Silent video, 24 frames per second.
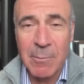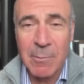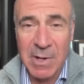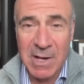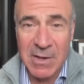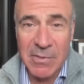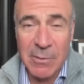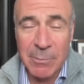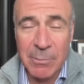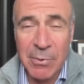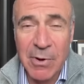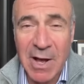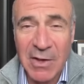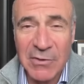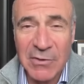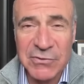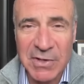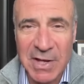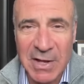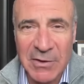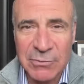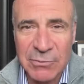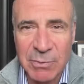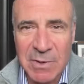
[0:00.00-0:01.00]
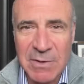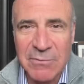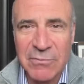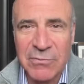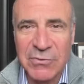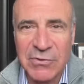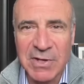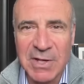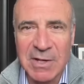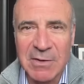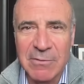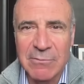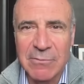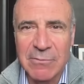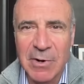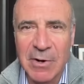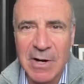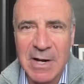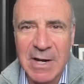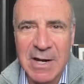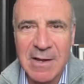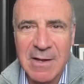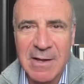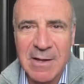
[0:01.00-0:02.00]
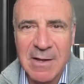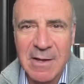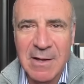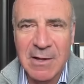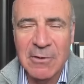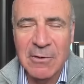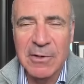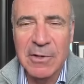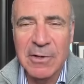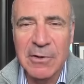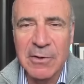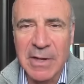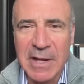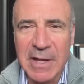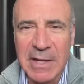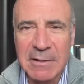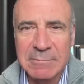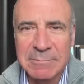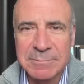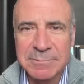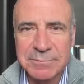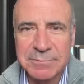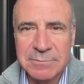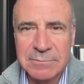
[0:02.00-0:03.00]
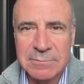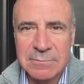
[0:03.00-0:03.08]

But in the process, we've seen very clearly